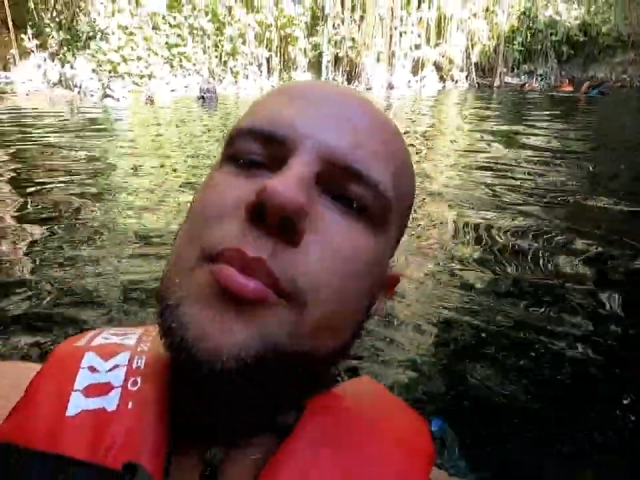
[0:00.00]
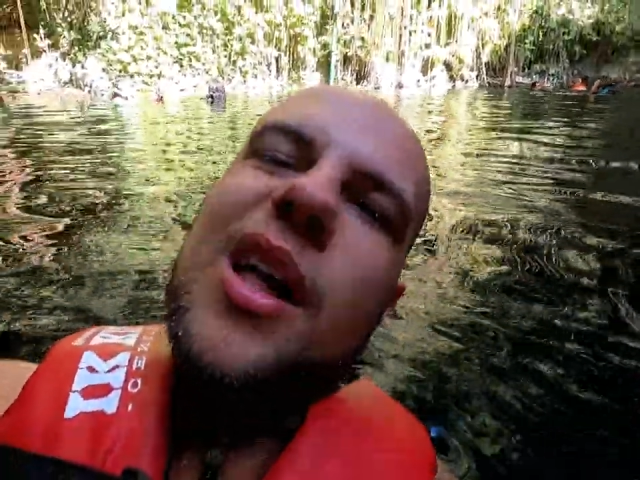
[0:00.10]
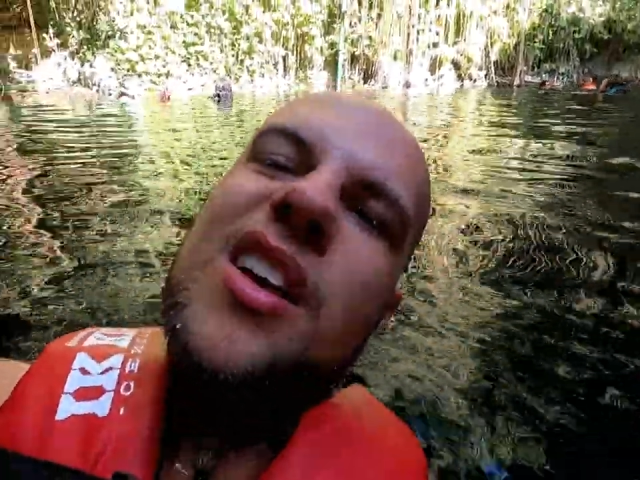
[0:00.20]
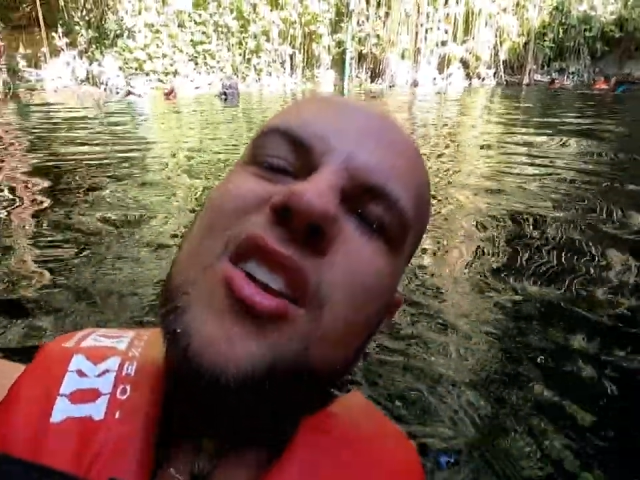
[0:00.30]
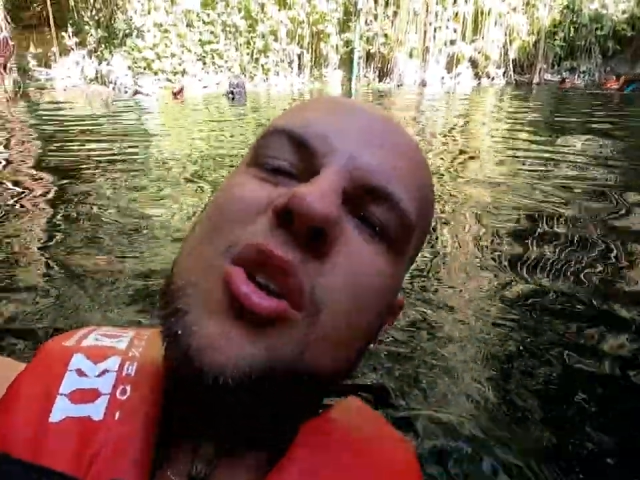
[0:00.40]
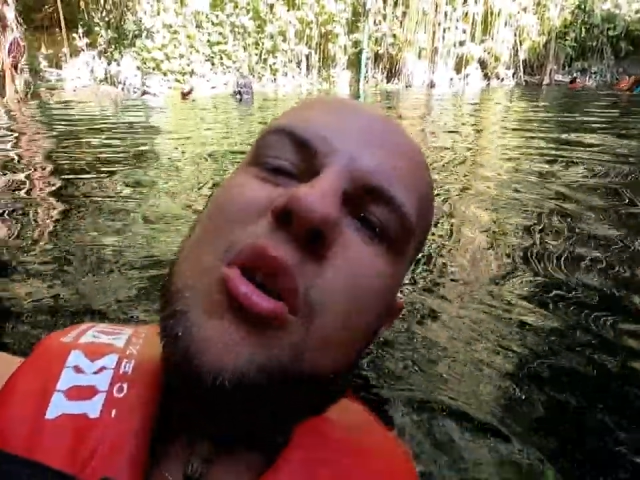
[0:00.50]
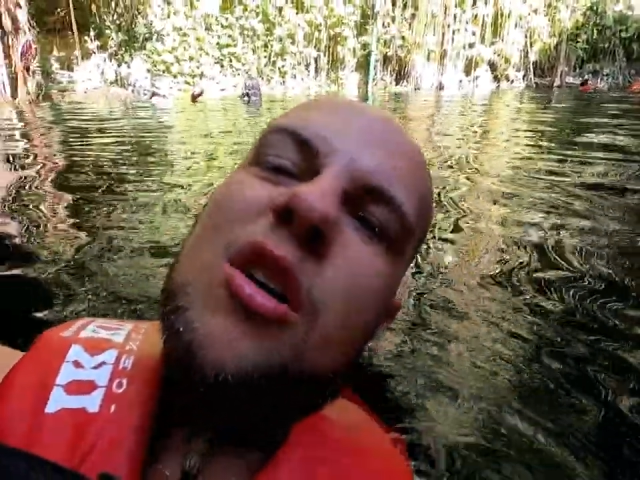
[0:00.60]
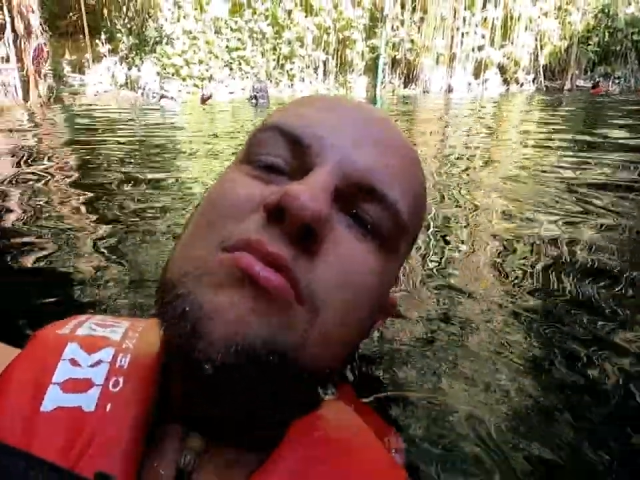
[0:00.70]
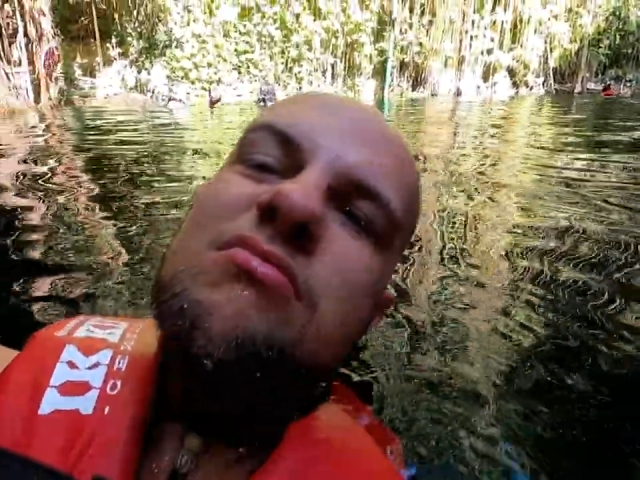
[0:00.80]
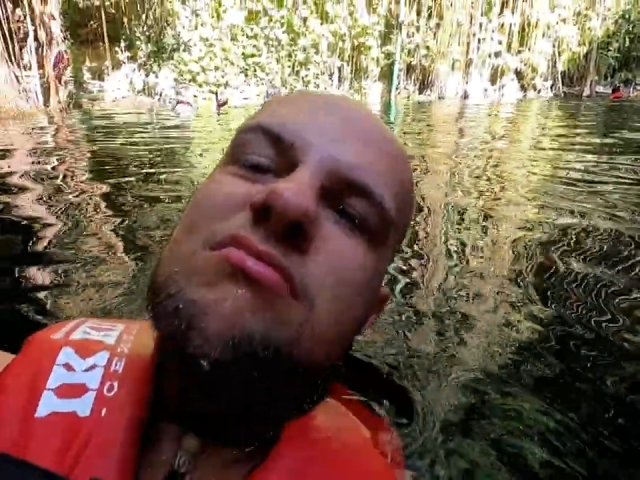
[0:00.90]
you'll be like, you know
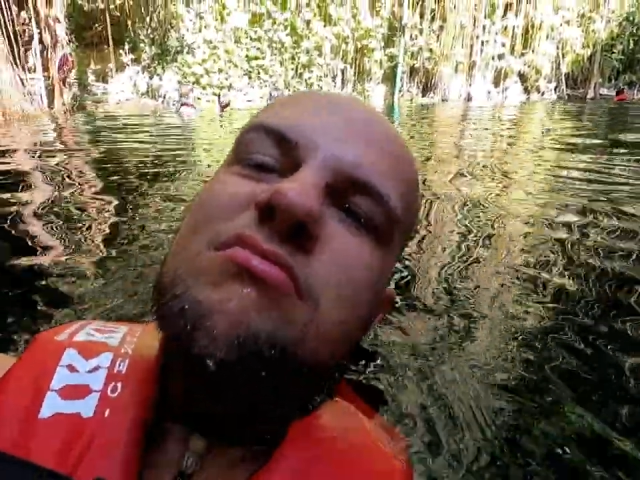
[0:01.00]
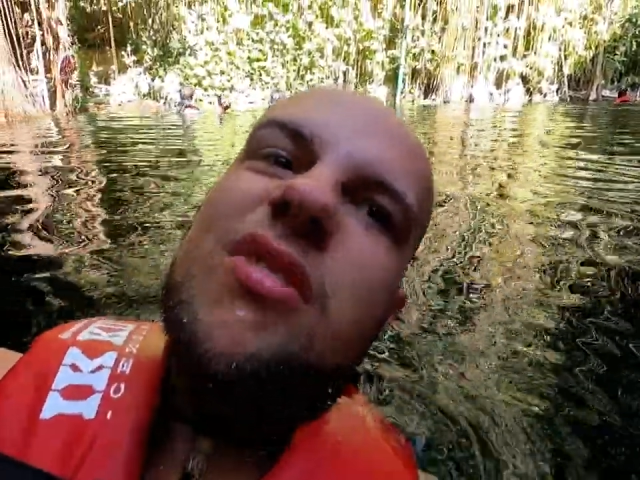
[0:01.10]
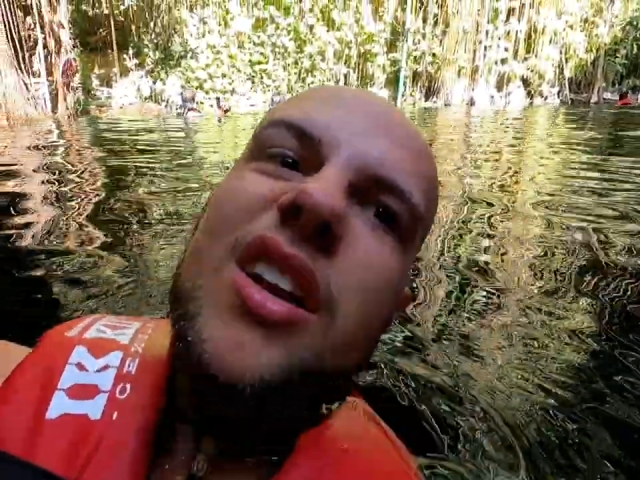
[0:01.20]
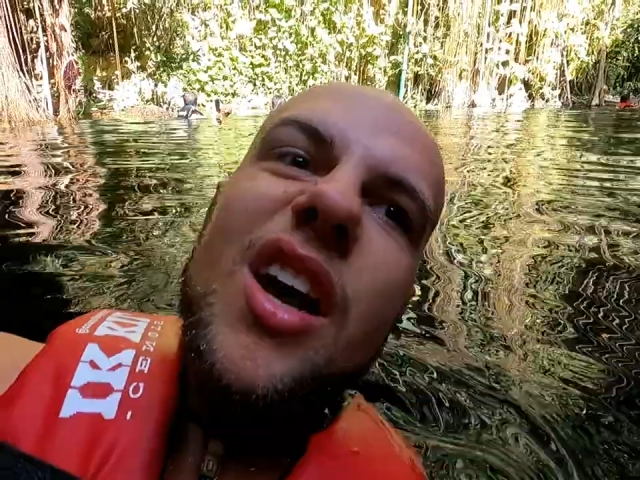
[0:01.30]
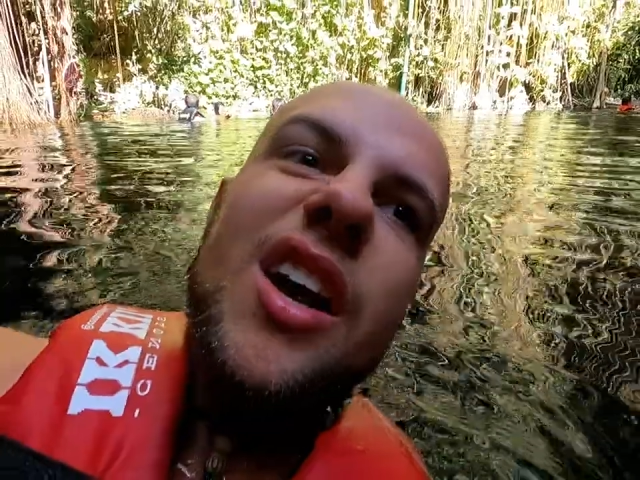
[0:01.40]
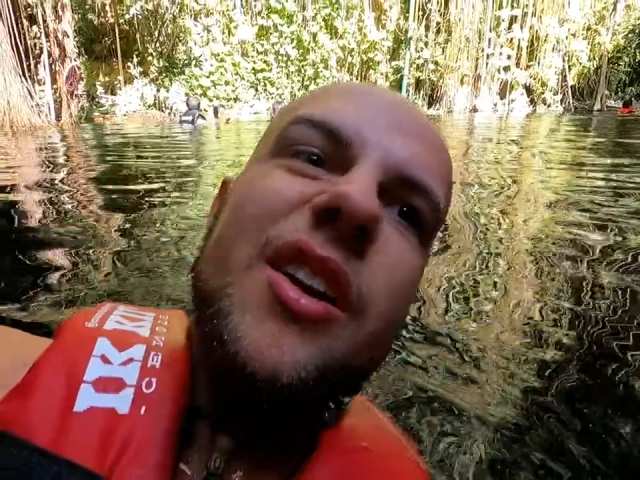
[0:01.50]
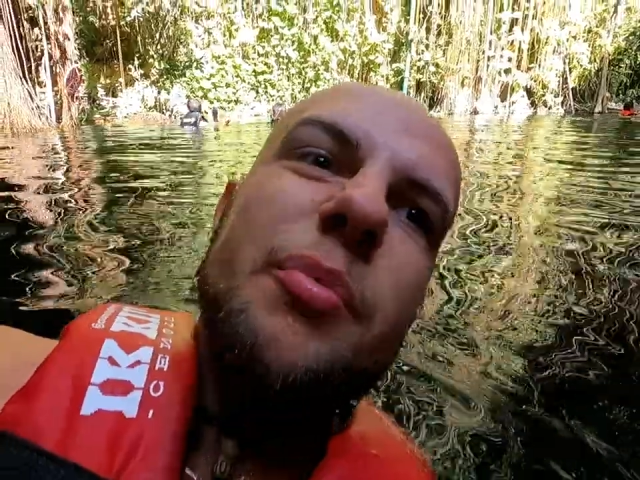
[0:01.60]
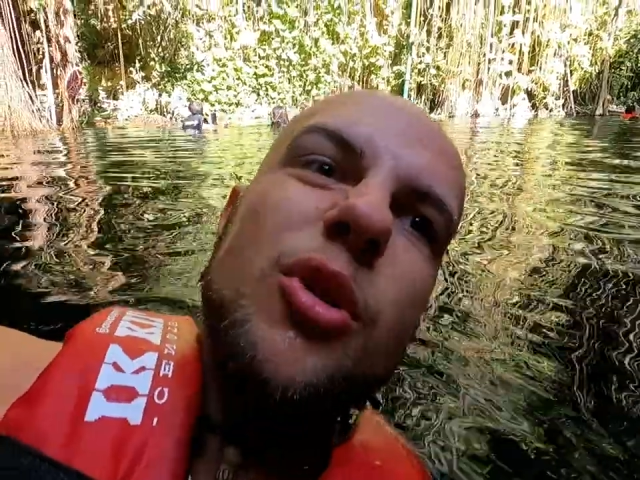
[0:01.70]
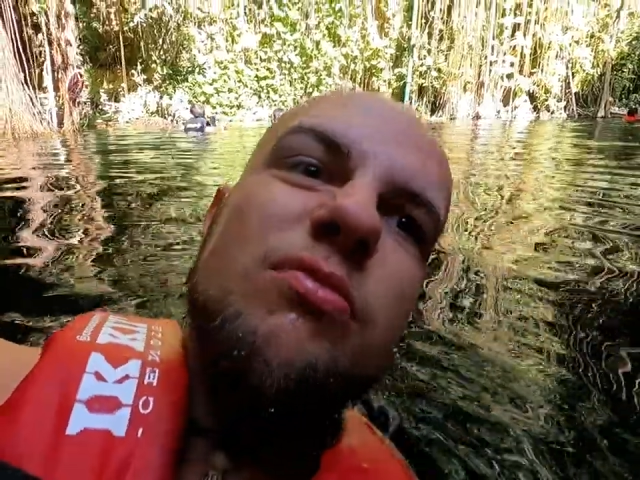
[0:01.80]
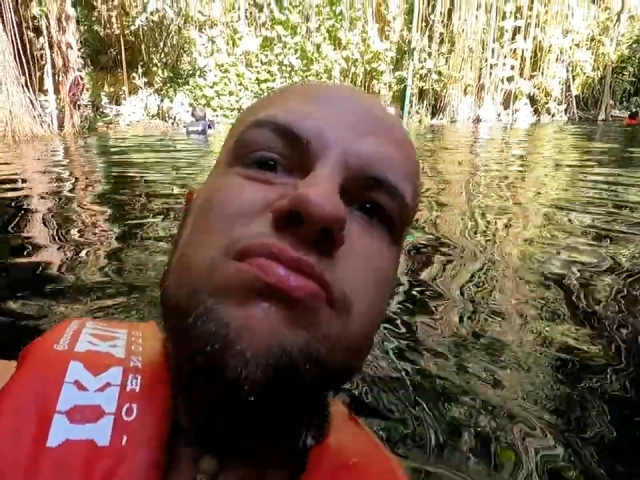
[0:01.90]
what? I
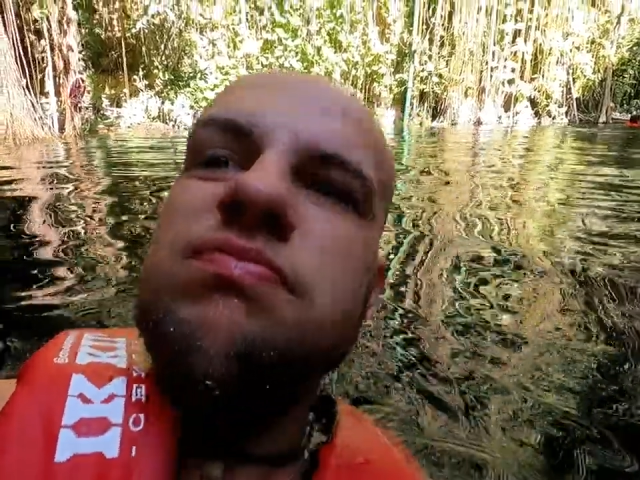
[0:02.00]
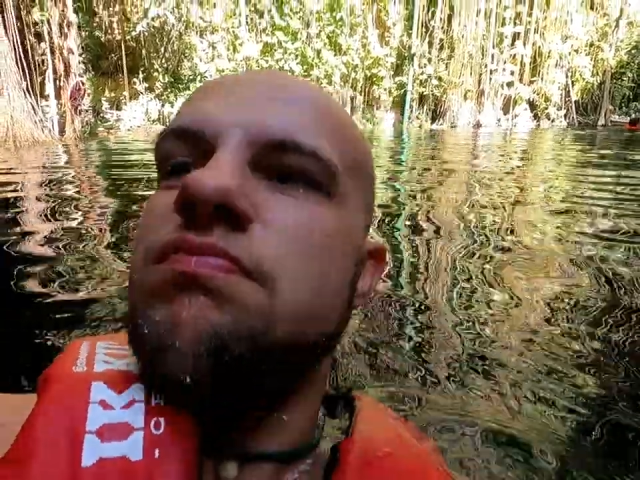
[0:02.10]
died, but